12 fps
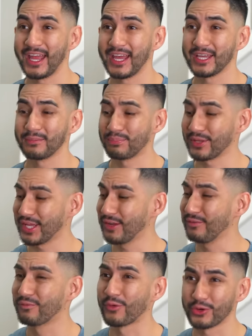and
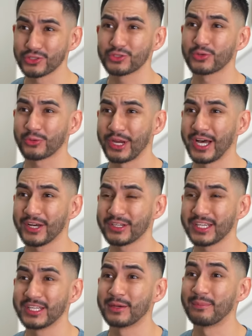playing virtual
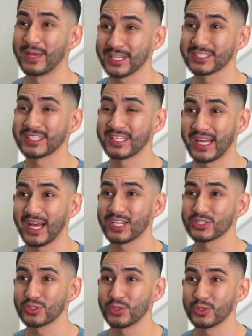reality in a Mexican
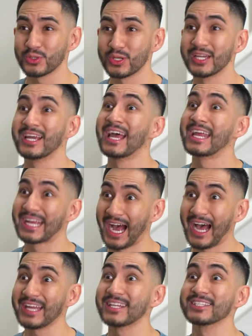household
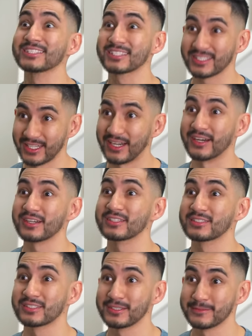kinda
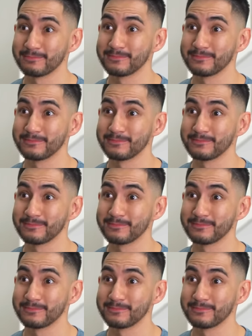sucks.